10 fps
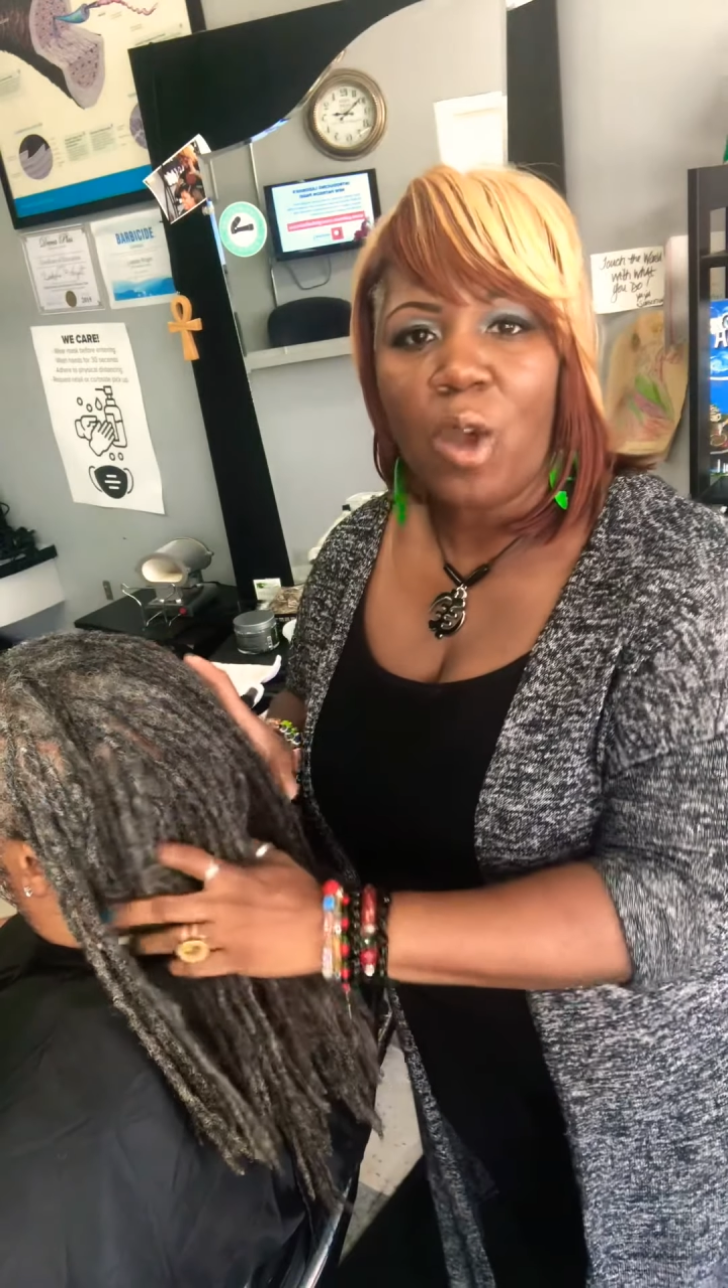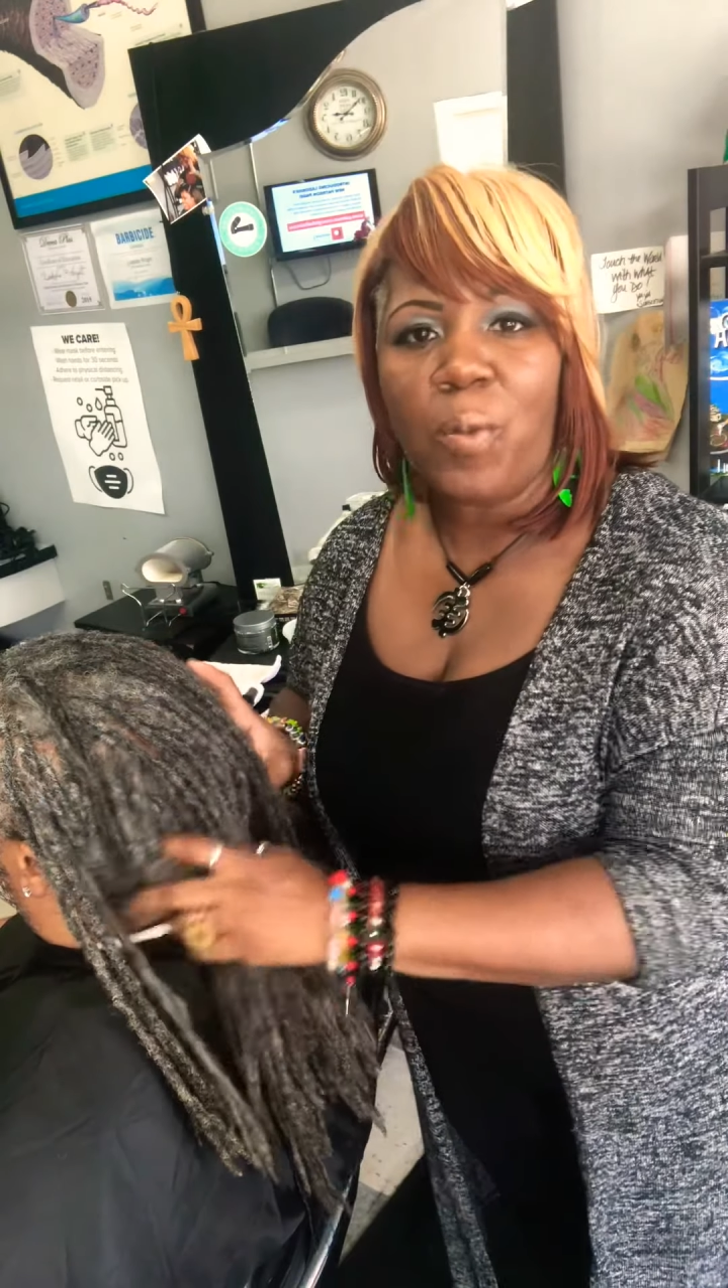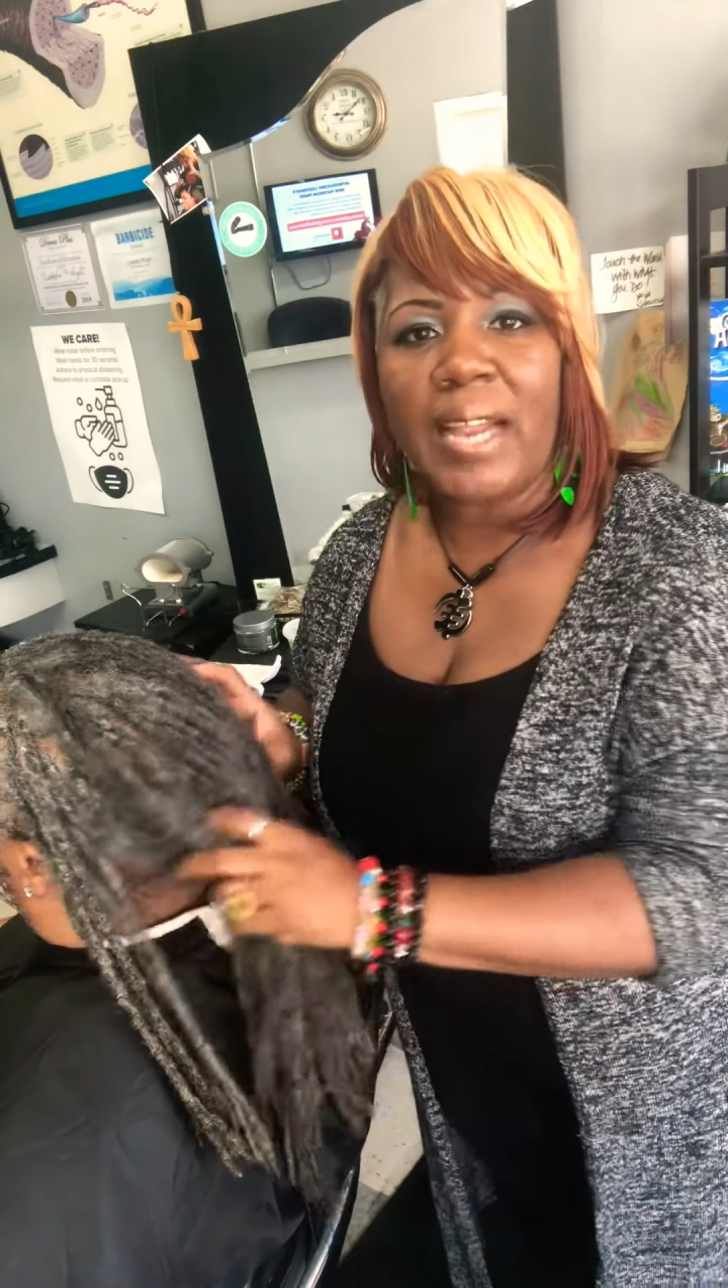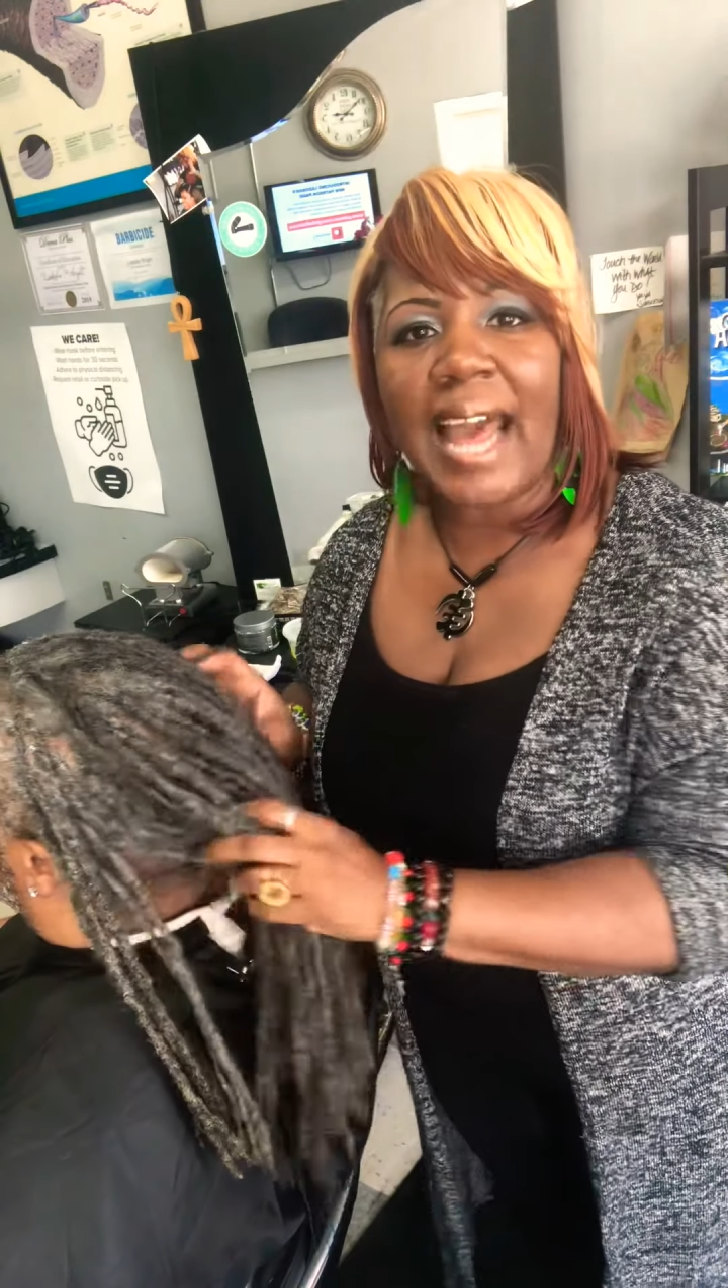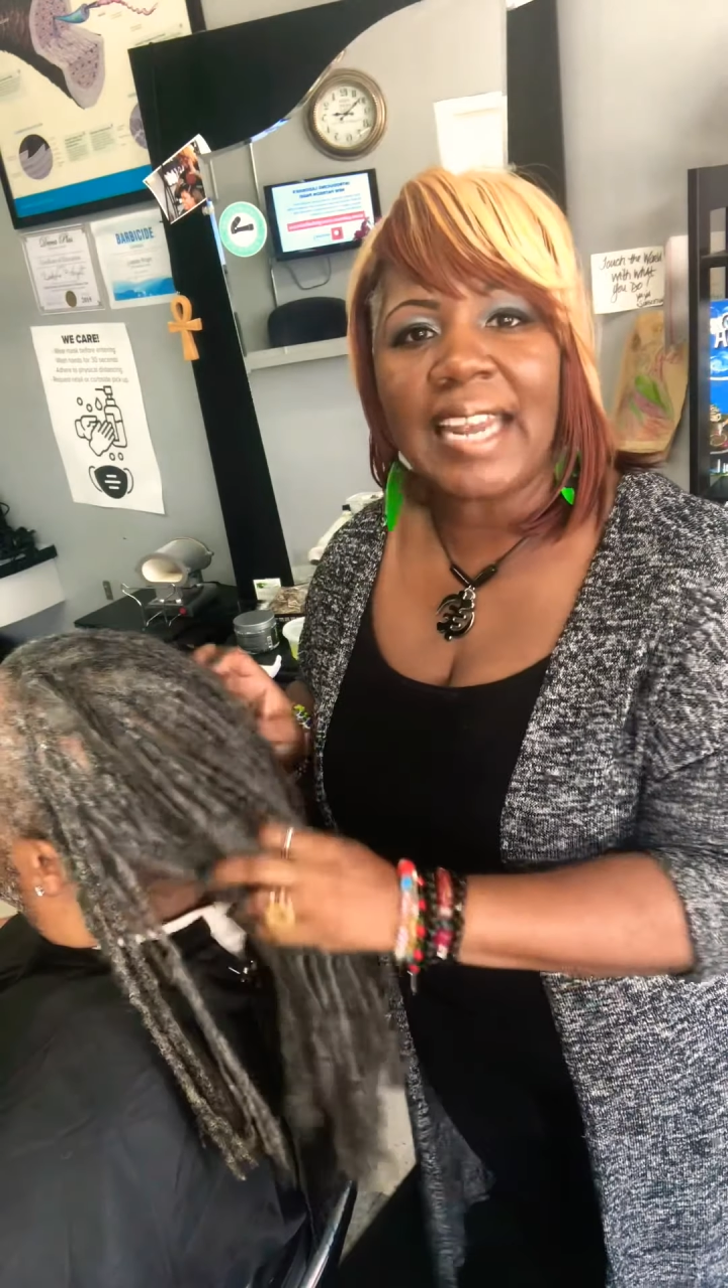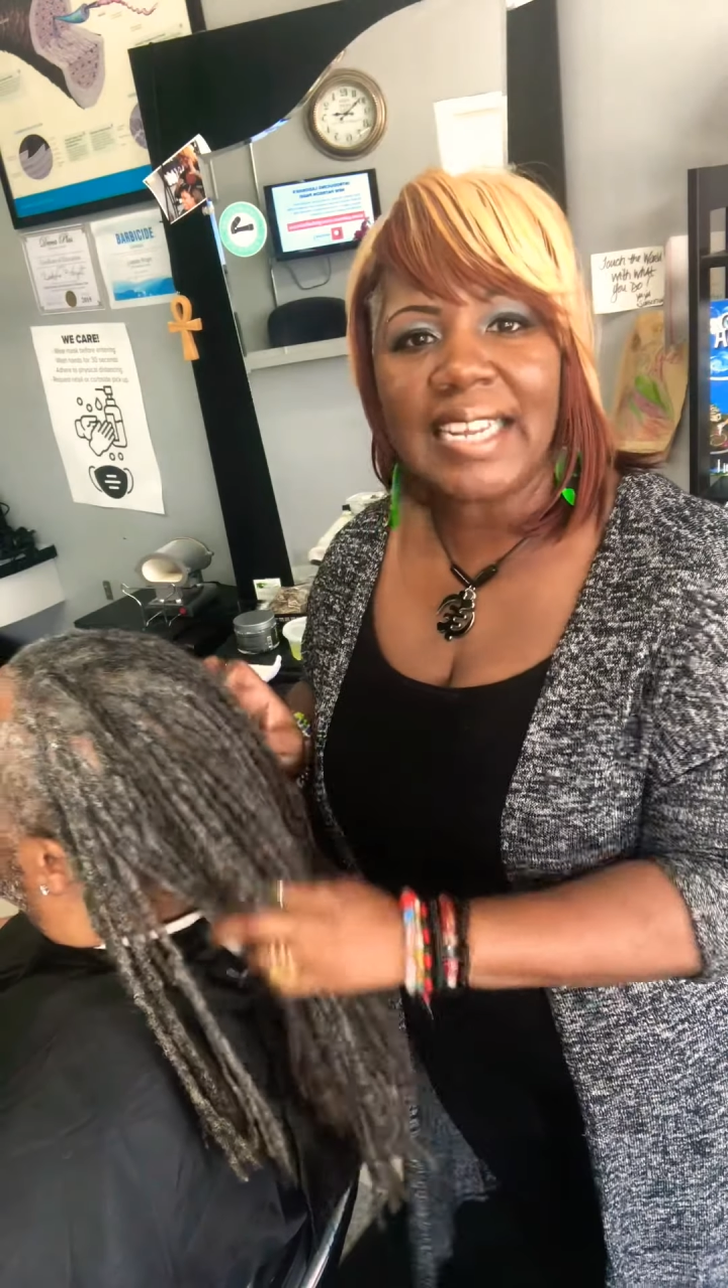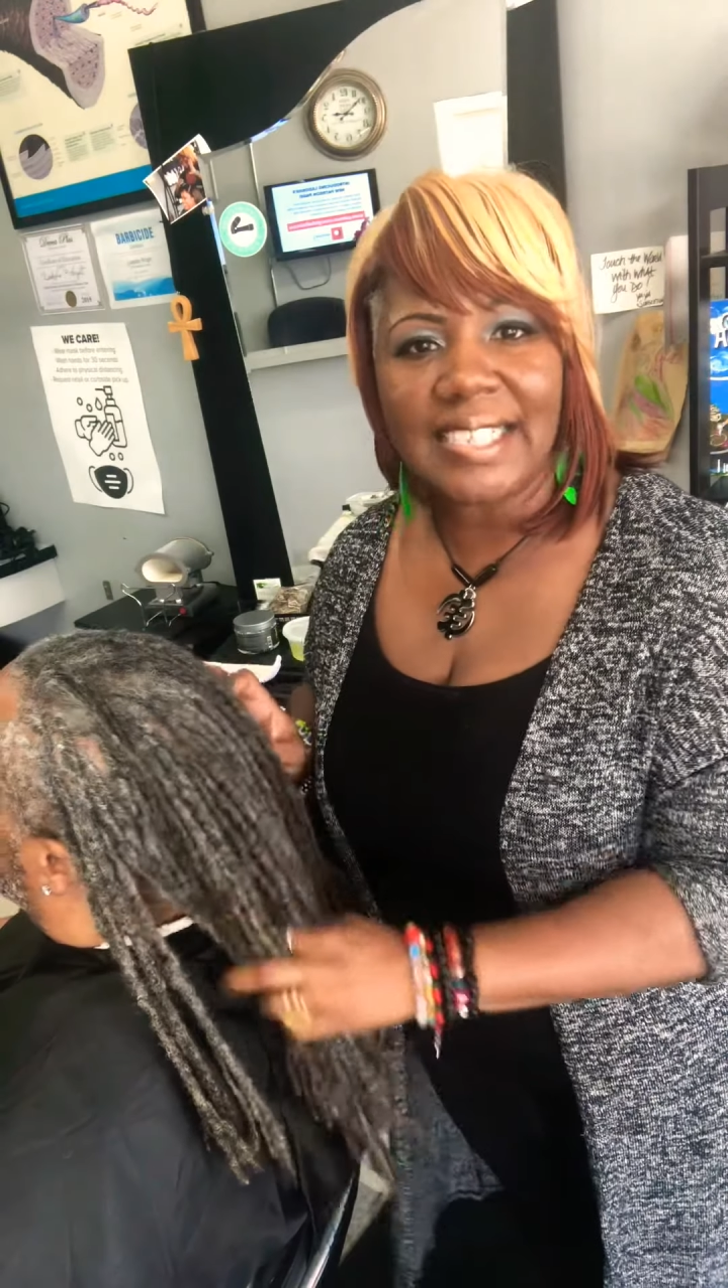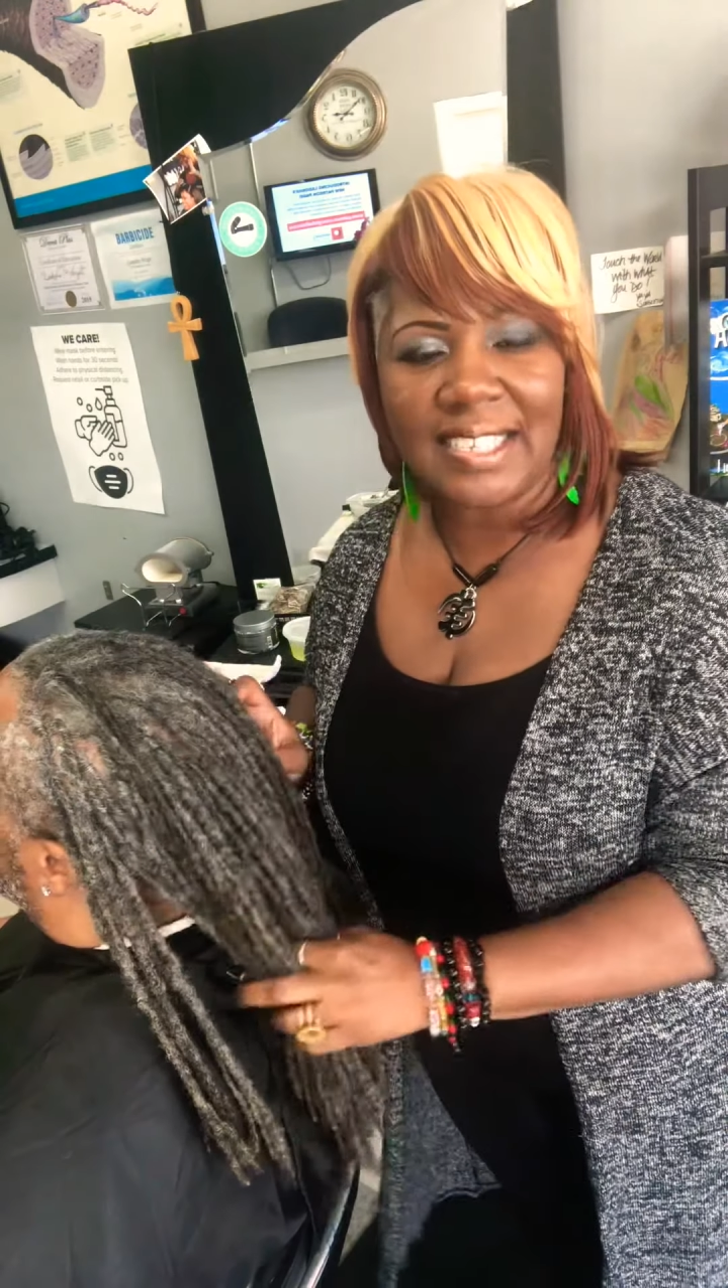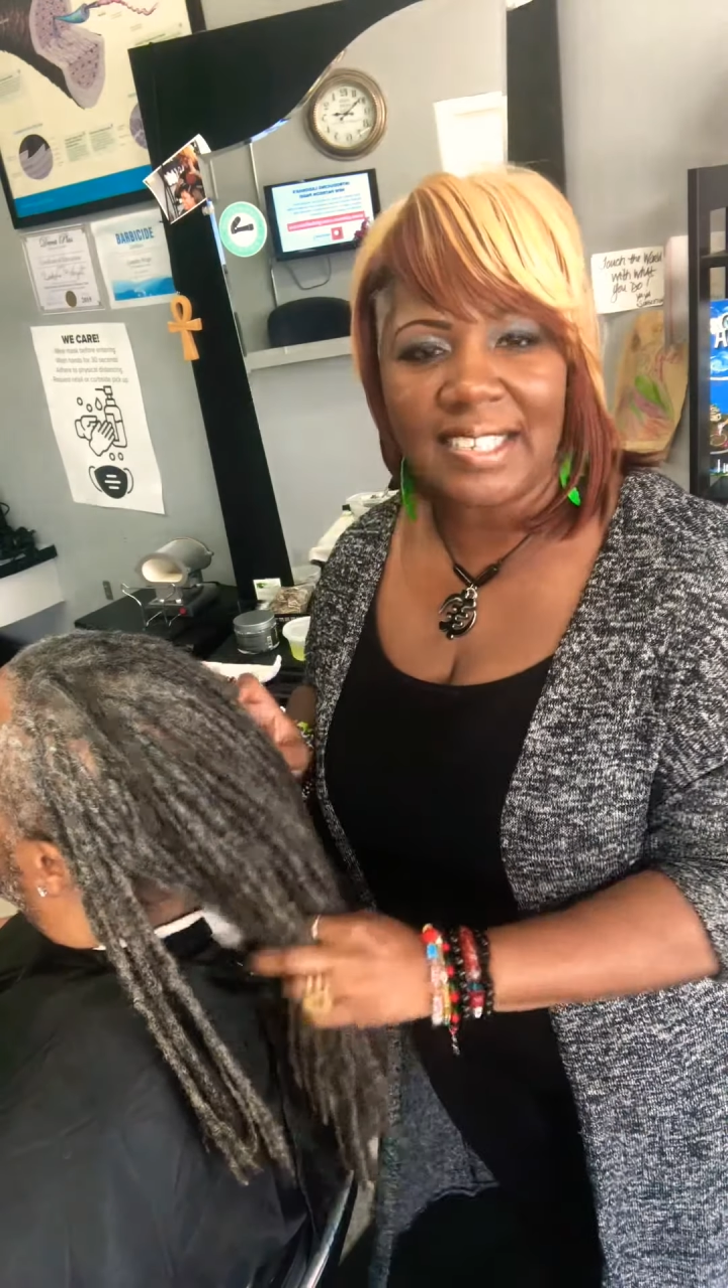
when I listen